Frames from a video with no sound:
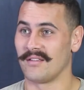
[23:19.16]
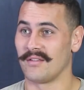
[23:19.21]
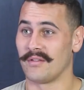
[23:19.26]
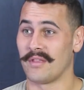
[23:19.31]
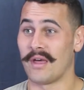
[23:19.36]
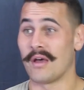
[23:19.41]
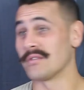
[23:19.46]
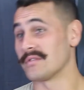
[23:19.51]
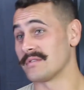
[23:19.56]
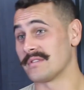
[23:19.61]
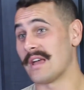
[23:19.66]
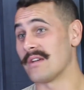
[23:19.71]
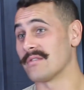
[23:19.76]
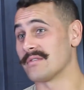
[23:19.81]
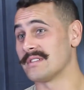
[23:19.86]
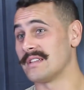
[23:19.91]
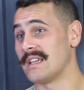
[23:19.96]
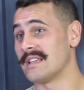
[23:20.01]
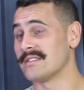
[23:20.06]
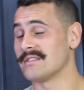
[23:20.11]
That was
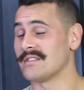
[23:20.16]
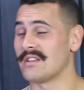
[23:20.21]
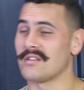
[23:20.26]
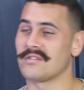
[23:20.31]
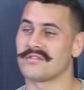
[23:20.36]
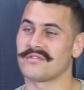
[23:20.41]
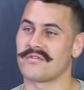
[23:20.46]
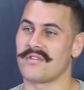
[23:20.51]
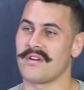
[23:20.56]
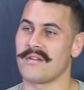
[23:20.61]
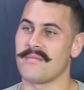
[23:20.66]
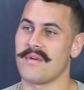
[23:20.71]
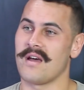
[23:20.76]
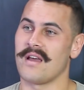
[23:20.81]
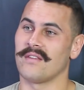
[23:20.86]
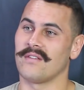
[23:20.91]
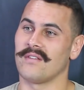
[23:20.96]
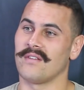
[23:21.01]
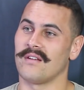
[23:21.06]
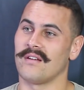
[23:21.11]
season. So that was 3
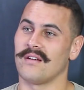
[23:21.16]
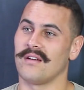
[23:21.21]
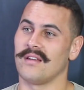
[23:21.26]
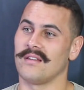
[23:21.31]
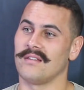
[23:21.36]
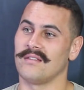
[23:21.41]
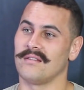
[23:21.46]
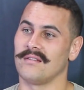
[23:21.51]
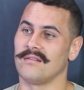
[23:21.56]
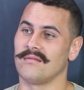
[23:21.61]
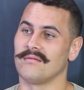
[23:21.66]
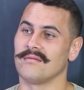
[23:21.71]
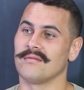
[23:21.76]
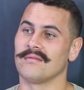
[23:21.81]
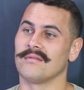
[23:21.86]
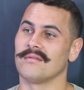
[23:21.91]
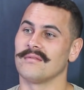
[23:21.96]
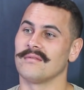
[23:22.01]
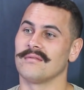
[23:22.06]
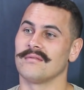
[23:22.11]
months that I had to.
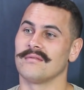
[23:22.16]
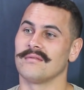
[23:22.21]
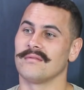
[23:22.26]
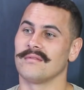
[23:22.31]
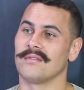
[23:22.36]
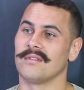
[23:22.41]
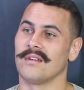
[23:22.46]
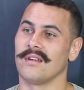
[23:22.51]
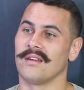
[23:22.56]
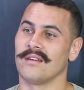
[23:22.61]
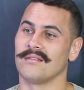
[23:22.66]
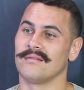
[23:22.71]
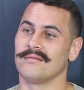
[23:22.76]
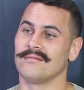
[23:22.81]
Yeah.